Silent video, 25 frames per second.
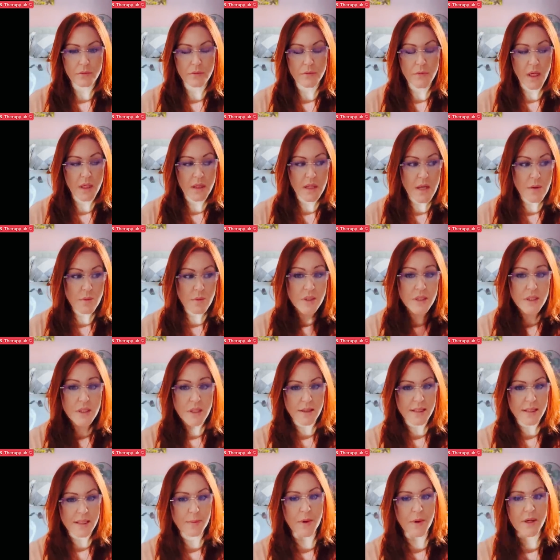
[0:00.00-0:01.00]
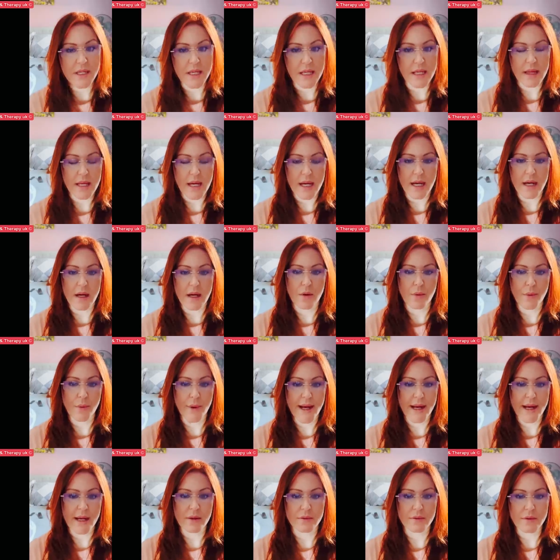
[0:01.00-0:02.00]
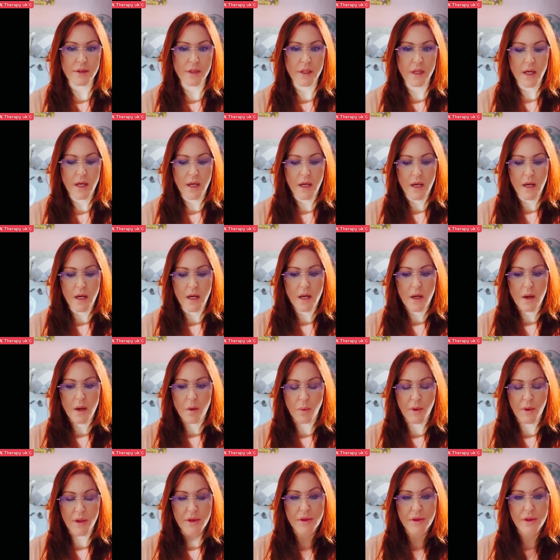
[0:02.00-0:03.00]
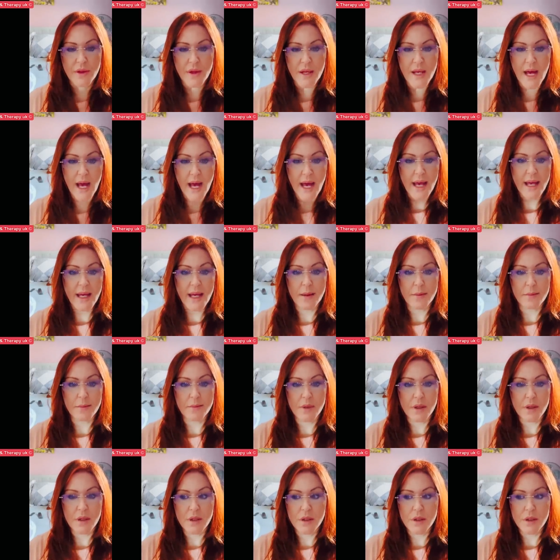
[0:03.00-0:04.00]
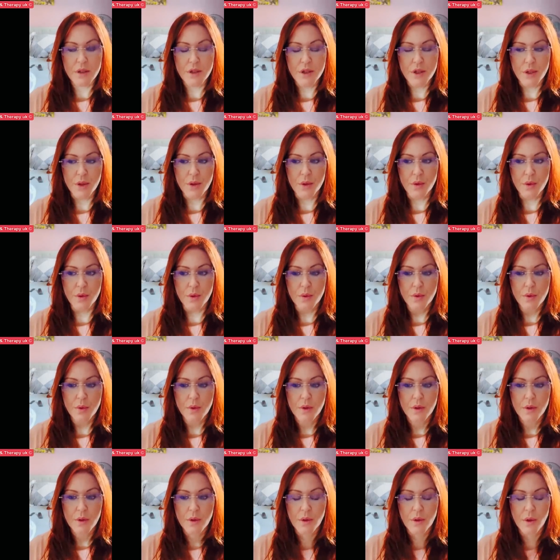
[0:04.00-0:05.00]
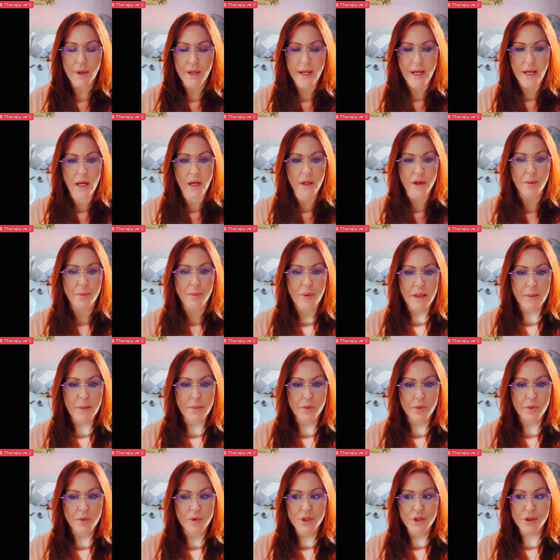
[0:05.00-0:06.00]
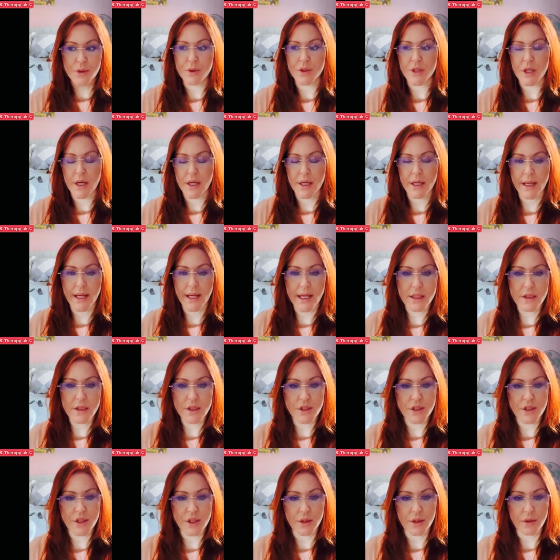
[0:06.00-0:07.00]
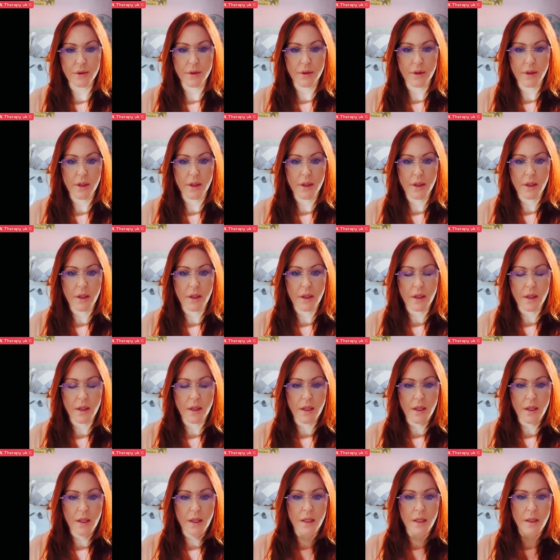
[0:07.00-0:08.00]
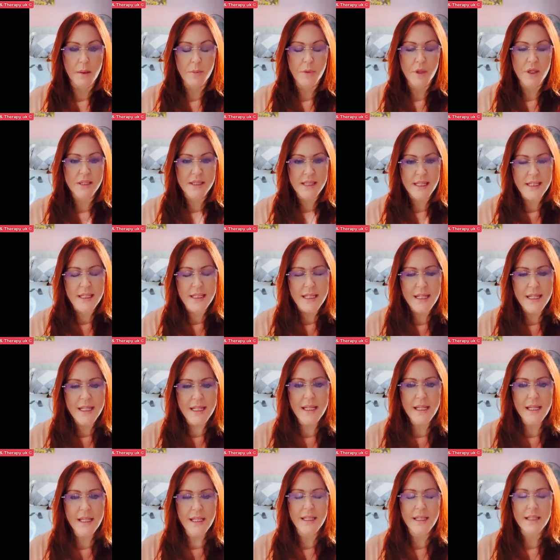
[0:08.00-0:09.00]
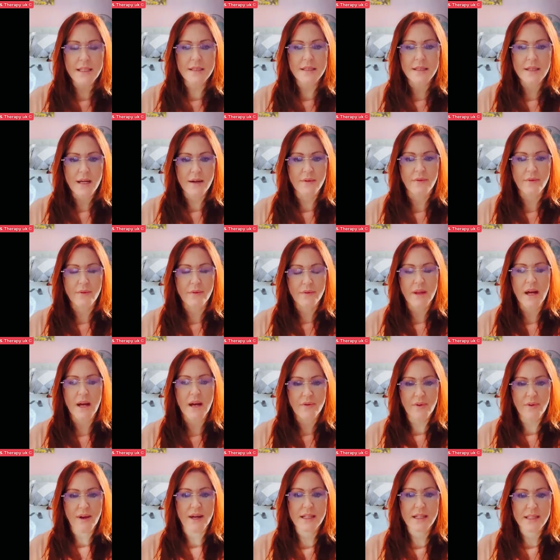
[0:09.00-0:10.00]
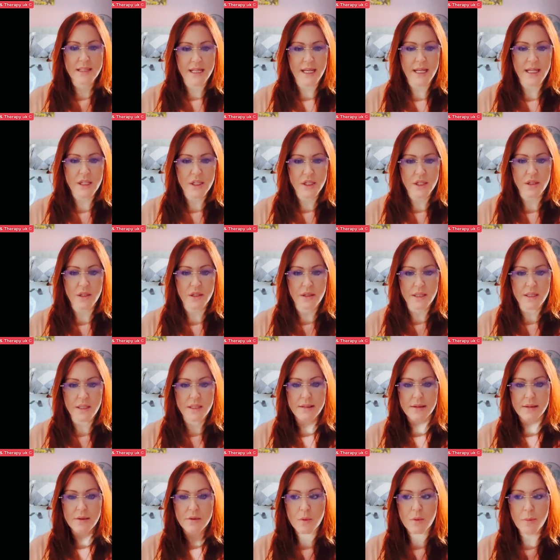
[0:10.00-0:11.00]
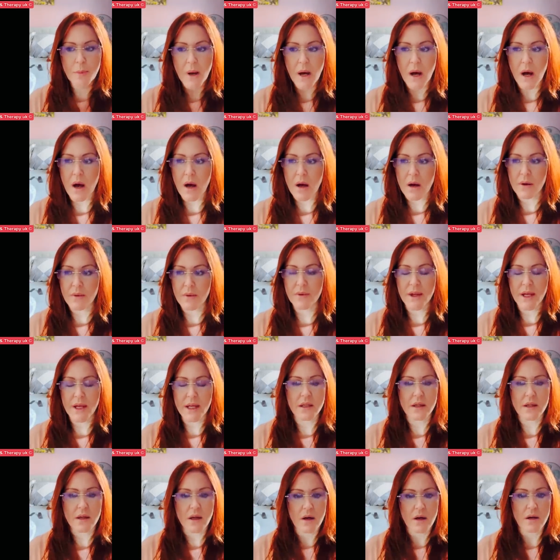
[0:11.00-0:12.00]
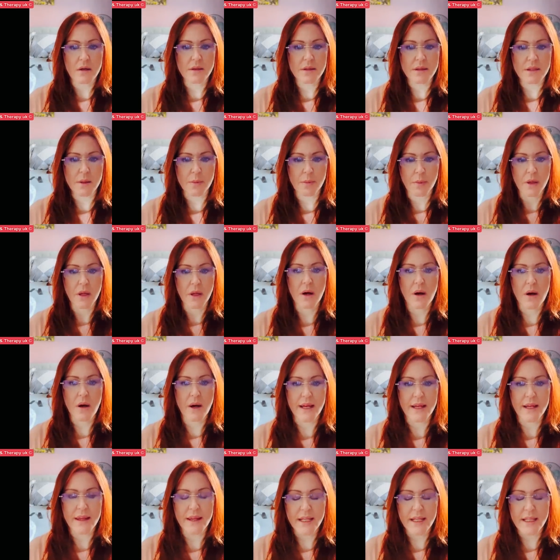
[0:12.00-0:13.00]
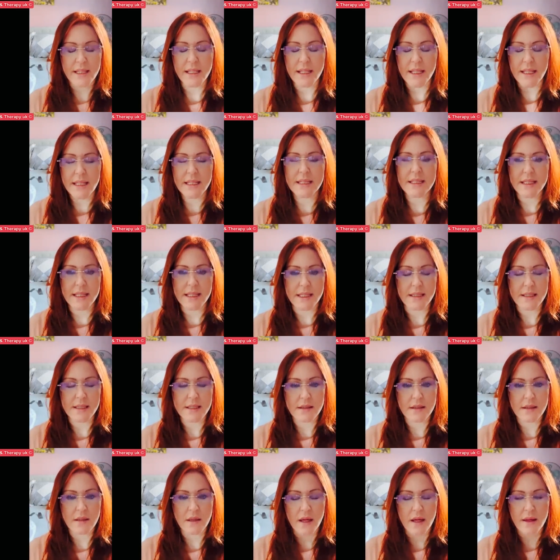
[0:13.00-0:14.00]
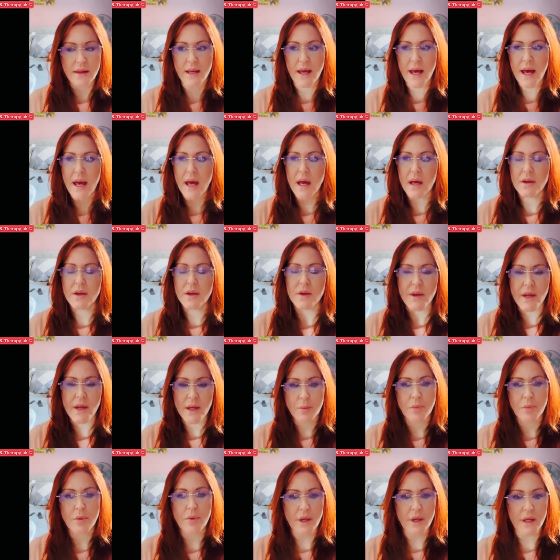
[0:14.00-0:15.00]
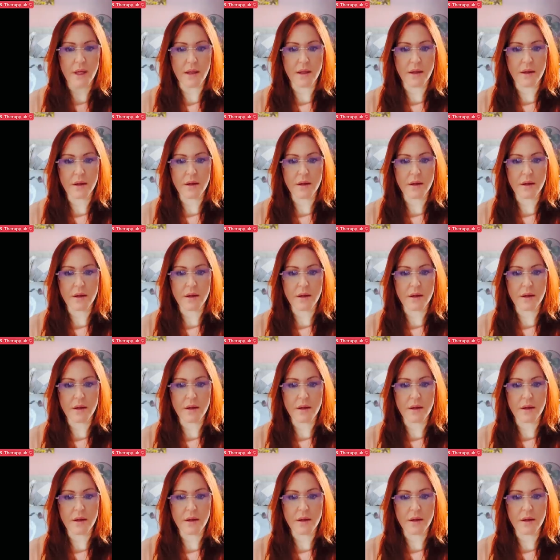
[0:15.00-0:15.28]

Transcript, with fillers: and they will start spreading that around with the aim to create other people to turn against you, because they need that, that validation. This is all part of their narc supply. They need it like the air that they breathe.